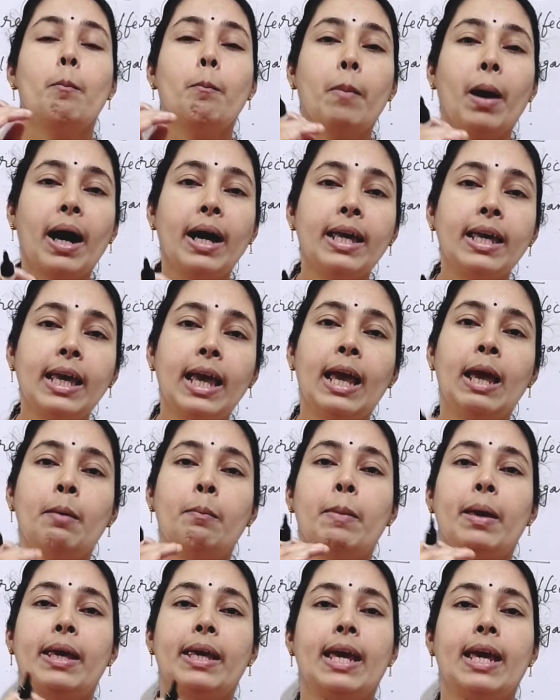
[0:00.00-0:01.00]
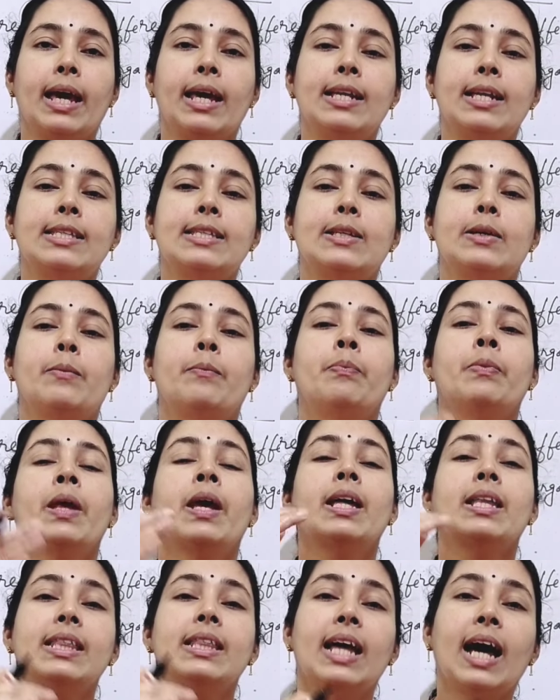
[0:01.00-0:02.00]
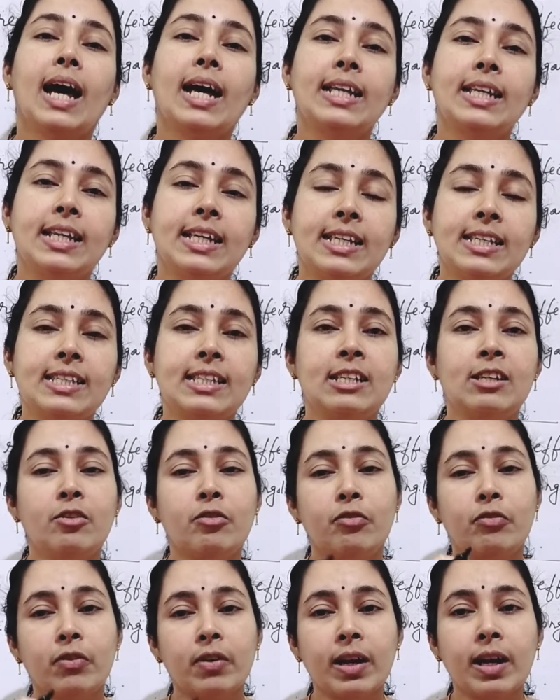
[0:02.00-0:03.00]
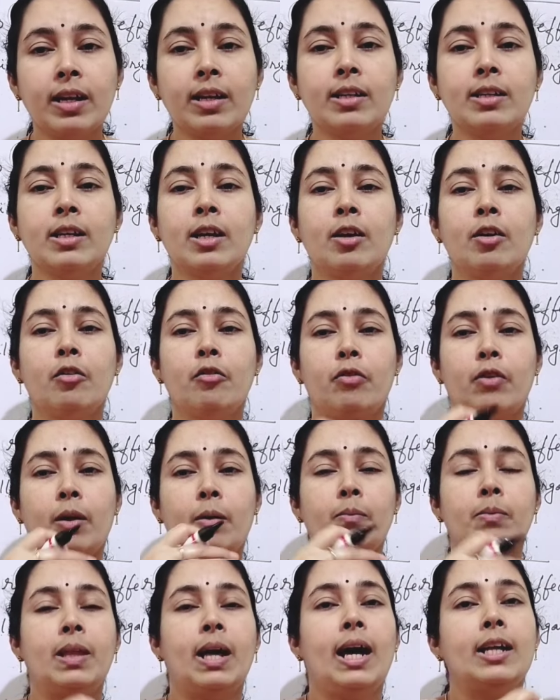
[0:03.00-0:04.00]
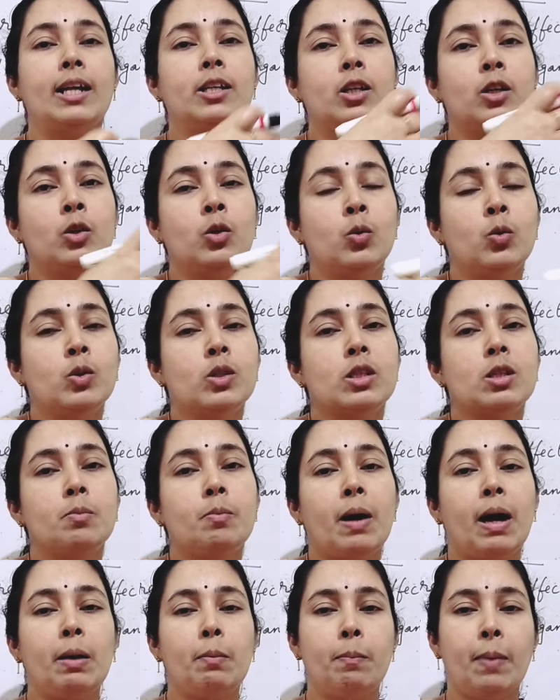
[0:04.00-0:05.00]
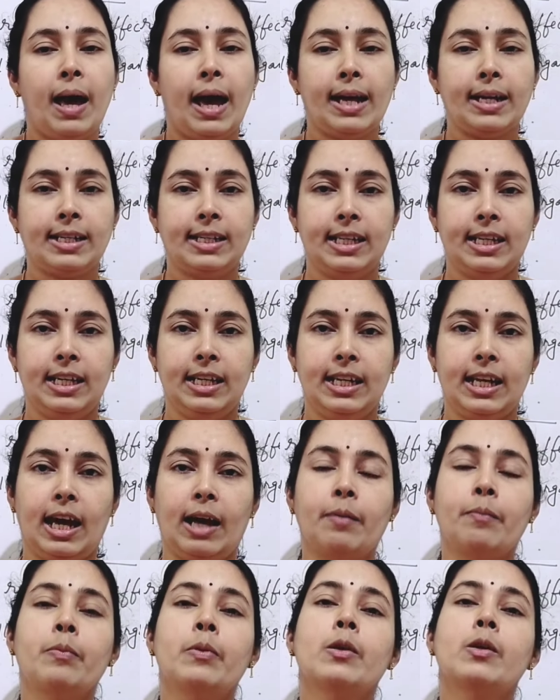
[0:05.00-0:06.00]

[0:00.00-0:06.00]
by a mechanism that is different from that used by bacteria.